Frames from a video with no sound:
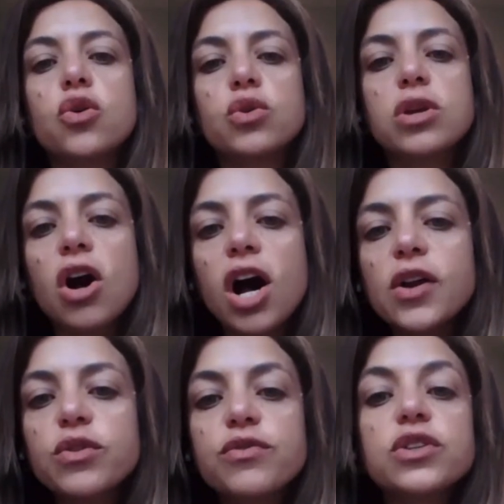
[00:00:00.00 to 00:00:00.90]
you know
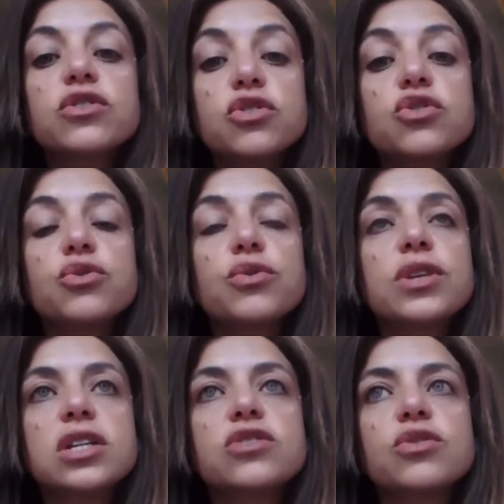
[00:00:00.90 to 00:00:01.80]
God reveals the
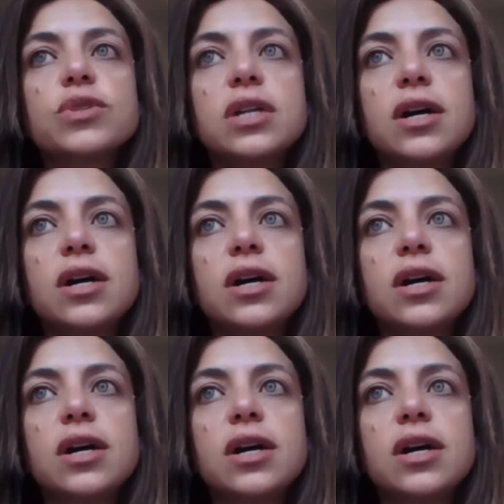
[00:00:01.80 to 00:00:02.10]
truth in His